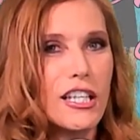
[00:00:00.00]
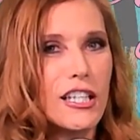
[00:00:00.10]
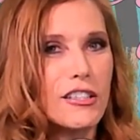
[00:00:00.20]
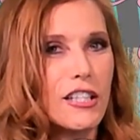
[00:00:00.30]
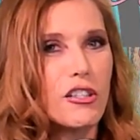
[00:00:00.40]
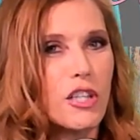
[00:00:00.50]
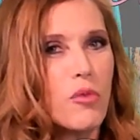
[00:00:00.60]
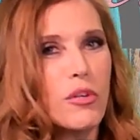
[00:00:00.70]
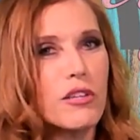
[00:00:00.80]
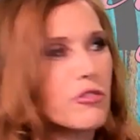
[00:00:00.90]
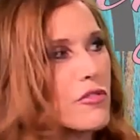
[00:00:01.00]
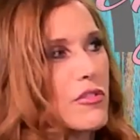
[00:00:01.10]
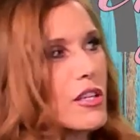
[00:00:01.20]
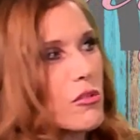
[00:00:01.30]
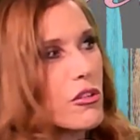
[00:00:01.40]
that are going through
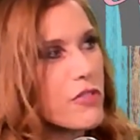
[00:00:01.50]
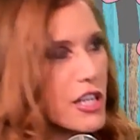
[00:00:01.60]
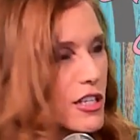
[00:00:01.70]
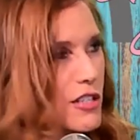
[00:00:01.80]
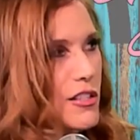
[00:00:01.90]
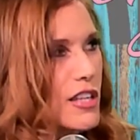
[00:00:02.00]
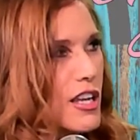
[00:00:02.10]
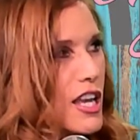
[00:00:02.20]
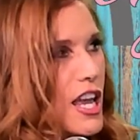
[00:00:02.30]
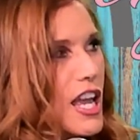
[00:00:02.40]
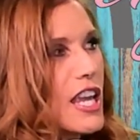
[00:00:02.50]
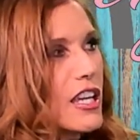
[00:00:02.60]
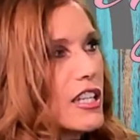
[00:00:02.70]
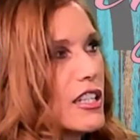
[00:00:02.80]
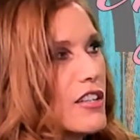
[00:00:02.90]
similar things
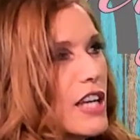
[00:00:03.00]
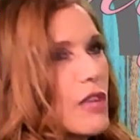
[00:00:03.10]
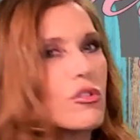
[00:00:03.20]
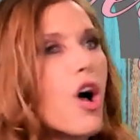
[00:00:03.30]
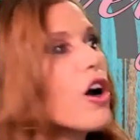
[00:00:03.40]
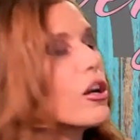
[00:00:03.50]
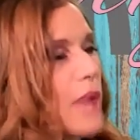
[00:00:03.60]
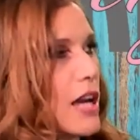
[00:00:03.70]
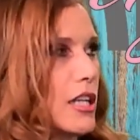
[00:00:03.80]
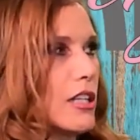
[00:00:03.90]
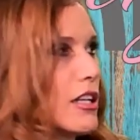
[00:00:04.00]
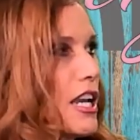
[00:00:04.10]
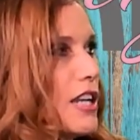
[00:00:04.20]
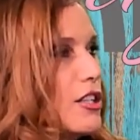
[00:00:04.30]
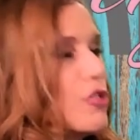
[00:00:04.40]
and they don't talk about it.
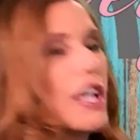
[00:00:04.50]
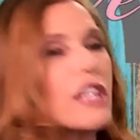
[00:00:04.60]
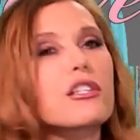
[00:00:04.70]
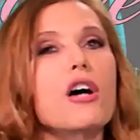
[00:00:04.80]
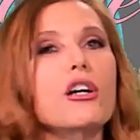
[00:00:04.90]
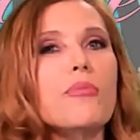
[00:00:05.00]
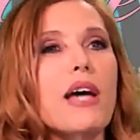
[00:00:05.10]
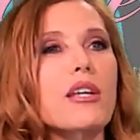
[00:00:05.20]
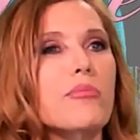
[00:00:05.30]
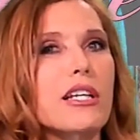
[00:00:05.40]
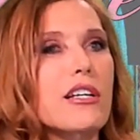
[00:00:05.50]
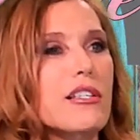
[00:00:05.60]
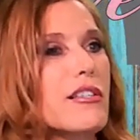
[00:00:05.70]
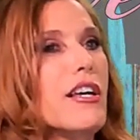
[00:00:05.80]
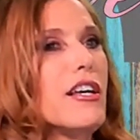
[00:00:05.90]
And you got to talk about it,
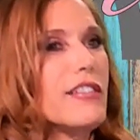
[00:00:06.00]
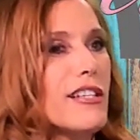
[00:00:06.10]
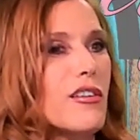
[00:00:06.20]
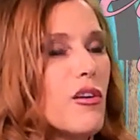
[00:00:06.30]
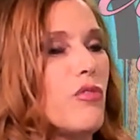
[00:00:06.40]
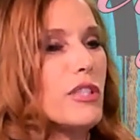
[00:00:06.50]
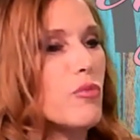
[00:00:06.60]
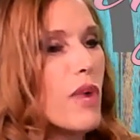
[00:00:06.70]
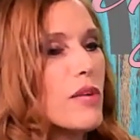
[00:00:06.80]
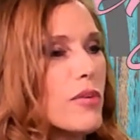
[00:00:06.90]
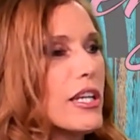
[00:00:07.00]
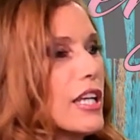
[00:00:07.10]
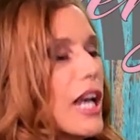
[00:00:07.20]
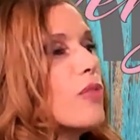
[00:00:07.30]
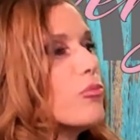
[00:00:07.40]
because that's the only way we
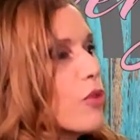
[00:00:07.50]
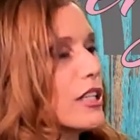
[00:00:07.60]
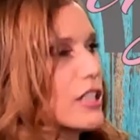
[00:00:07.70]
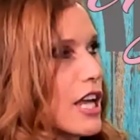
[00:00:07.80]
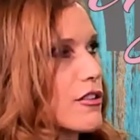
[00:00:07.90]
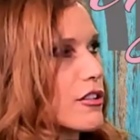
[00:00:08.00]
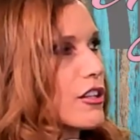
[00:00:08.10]
can help one another.